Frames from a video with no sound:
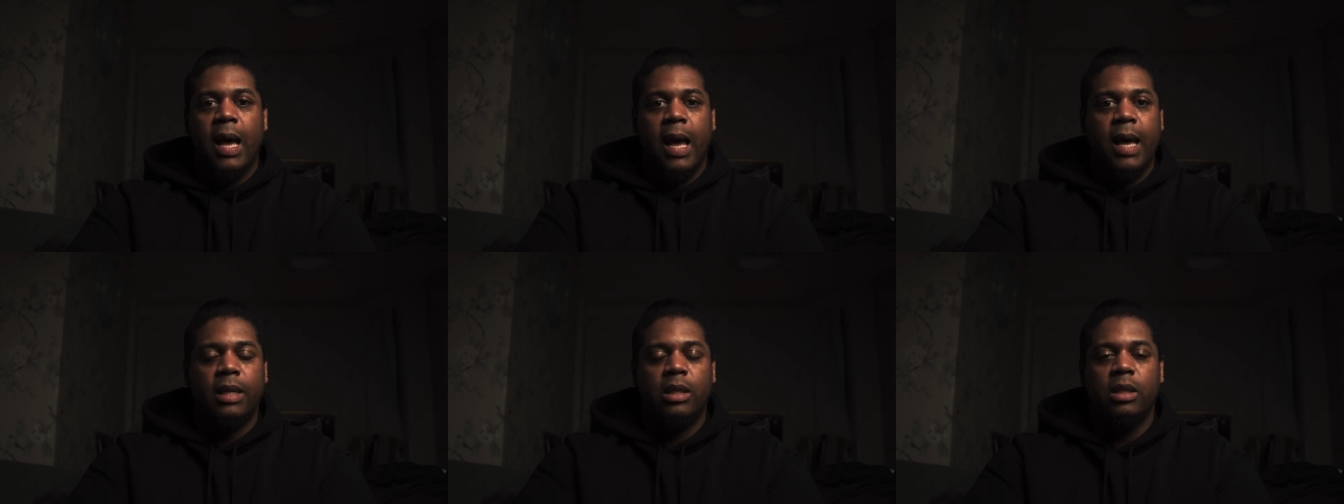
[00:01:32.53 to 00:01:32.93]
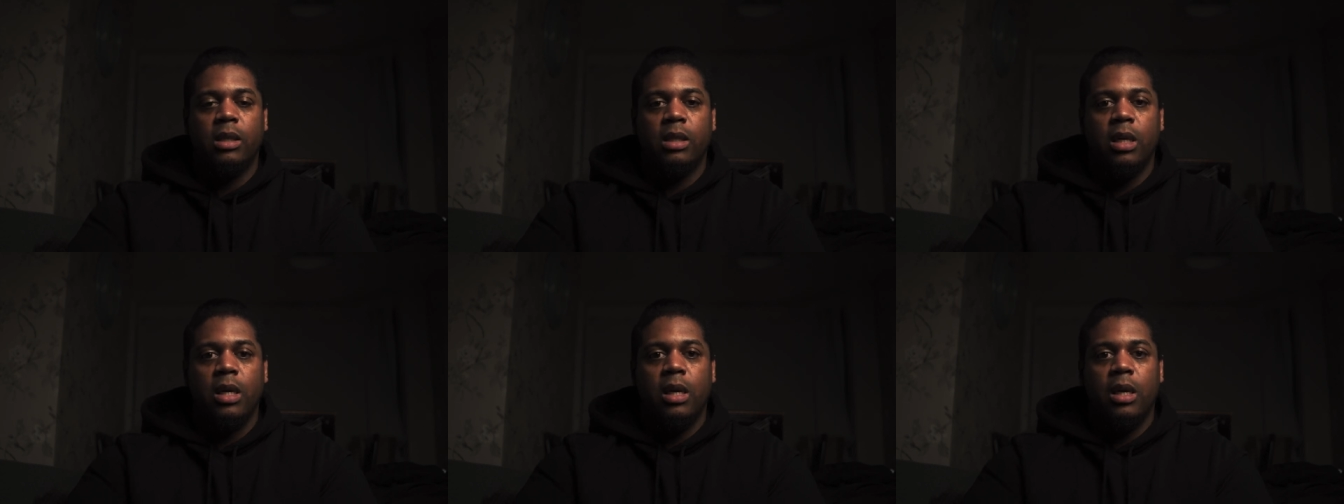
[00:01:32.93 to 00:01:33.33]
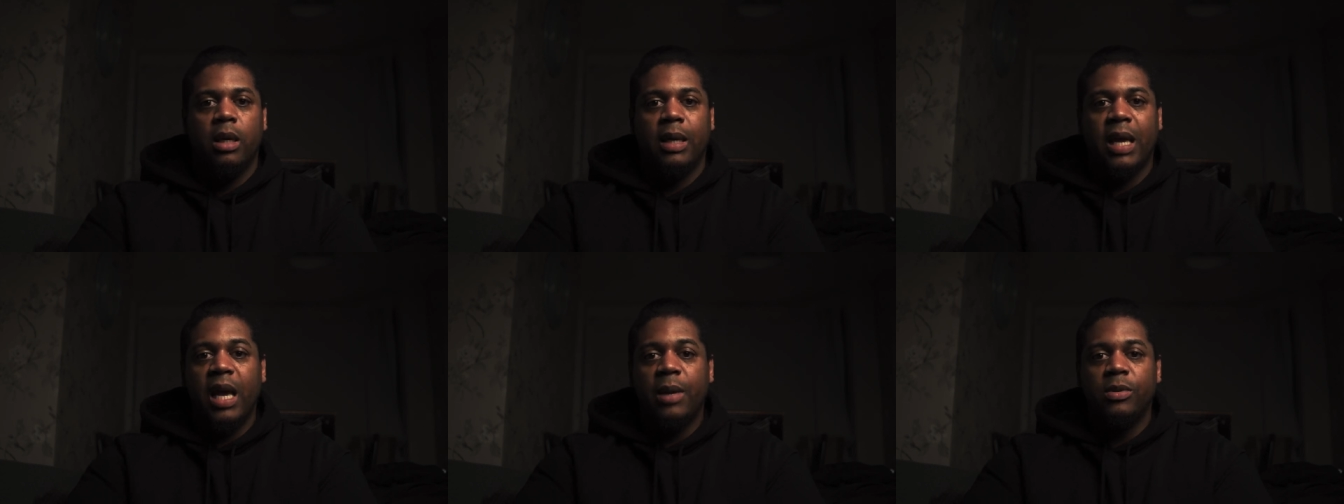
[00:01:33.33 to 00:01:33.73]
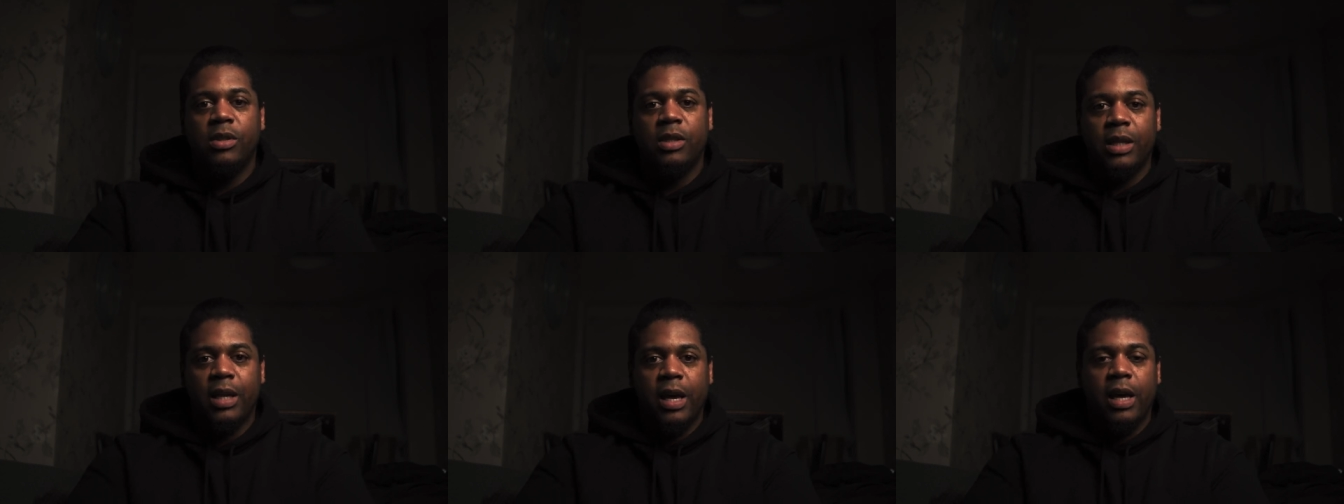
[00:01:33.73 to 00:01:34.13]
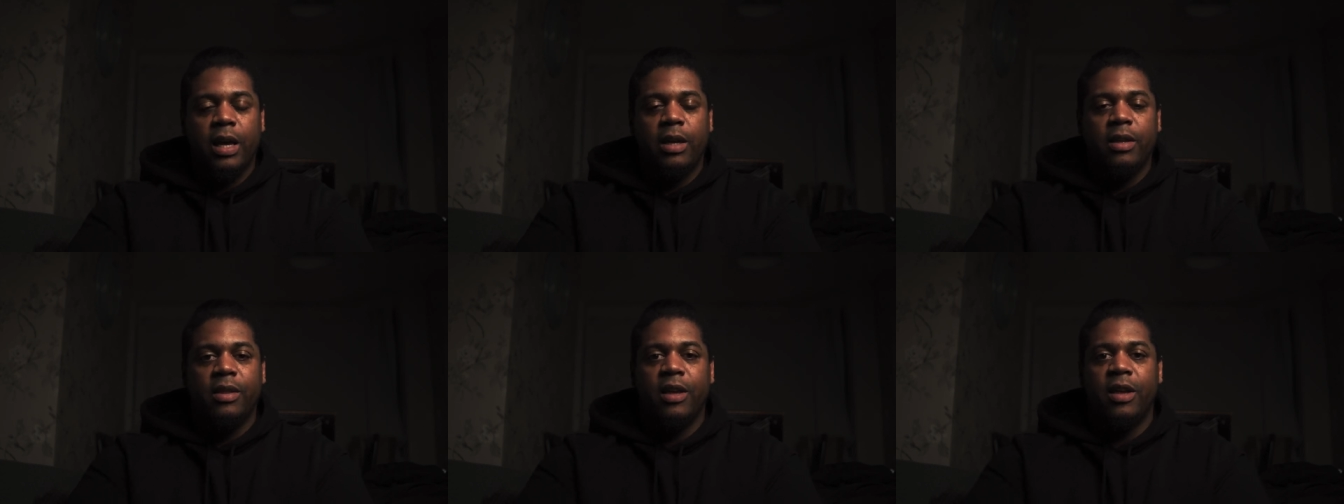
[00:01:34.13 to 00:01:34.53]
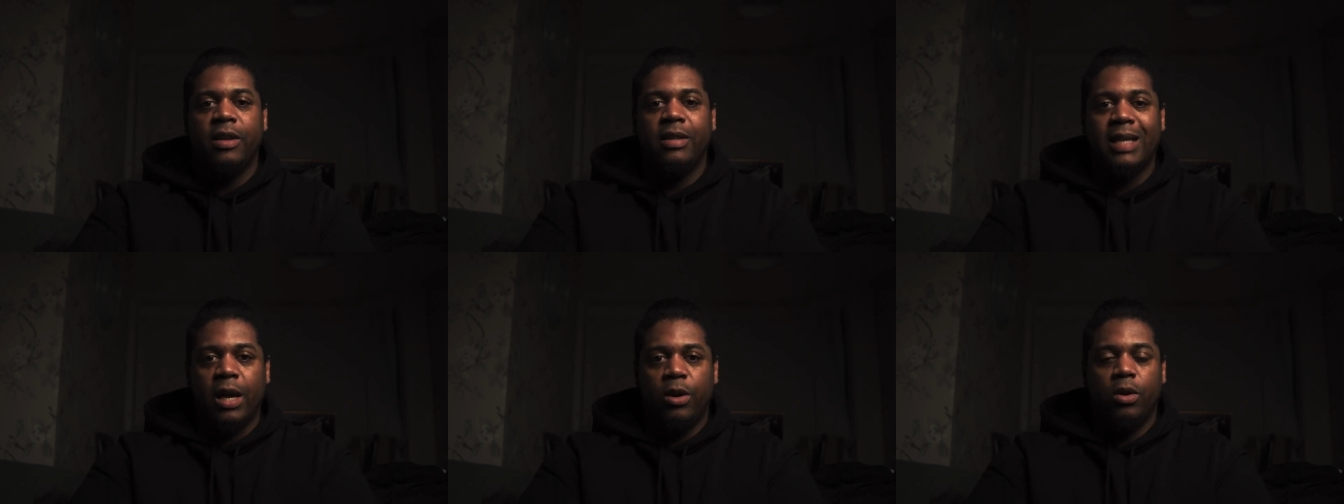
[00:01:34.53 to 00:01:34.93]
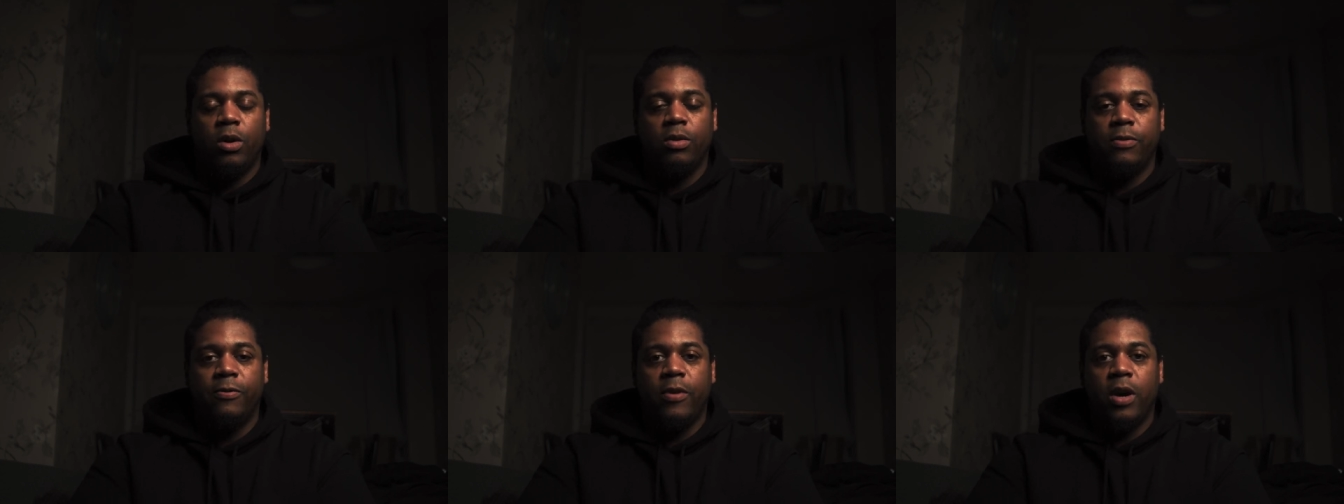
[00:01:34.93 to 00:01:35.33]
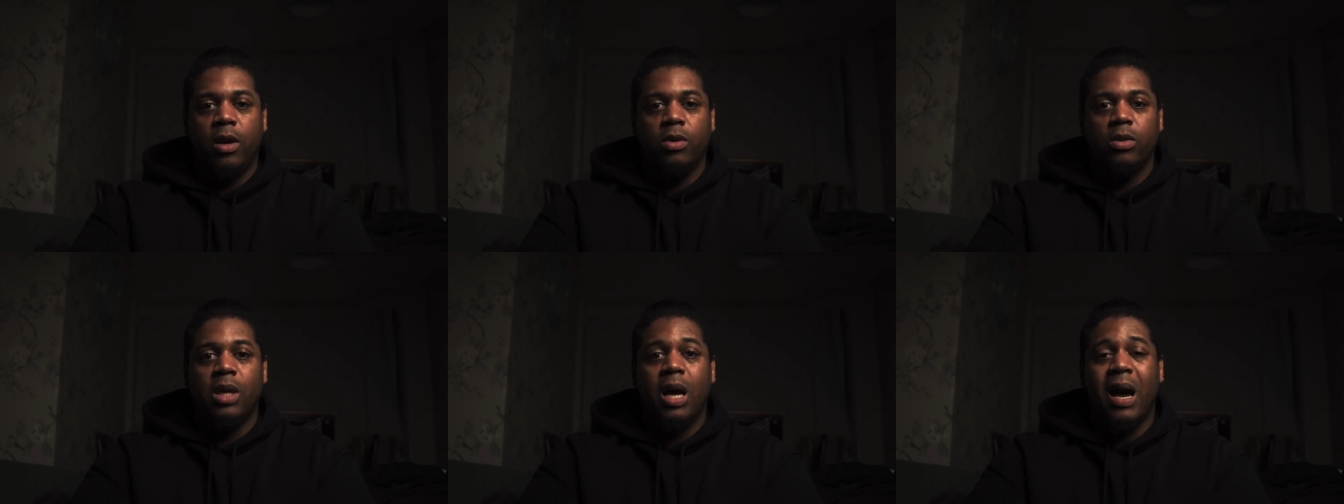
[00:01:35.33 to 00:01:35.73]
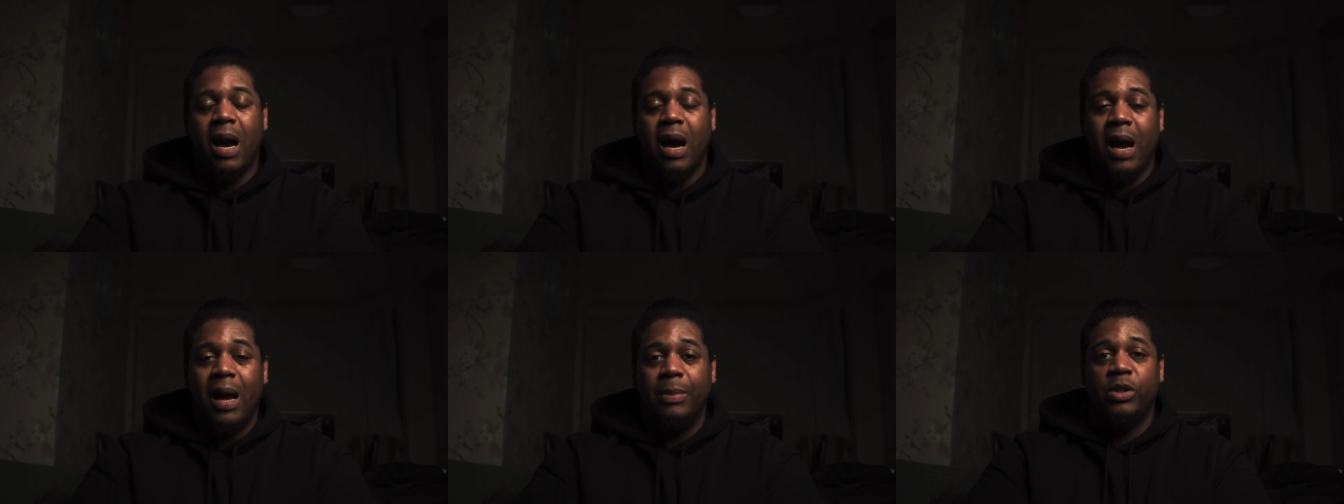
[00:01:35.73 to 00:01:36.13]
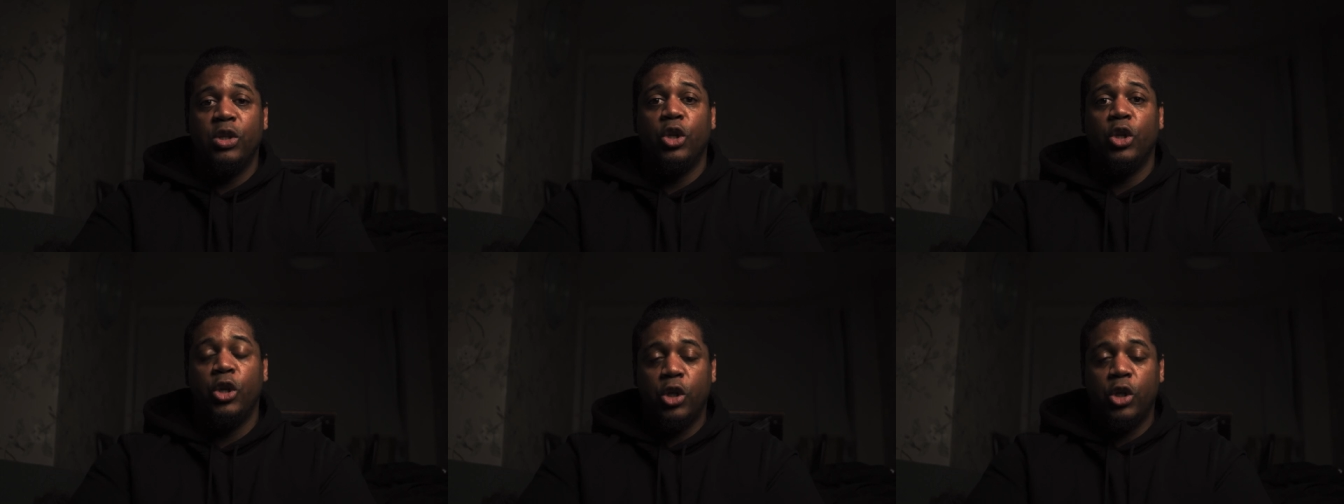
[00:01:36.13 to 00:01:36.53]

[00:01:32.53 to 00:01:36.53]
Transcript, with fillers: and games today, their download files are absolutely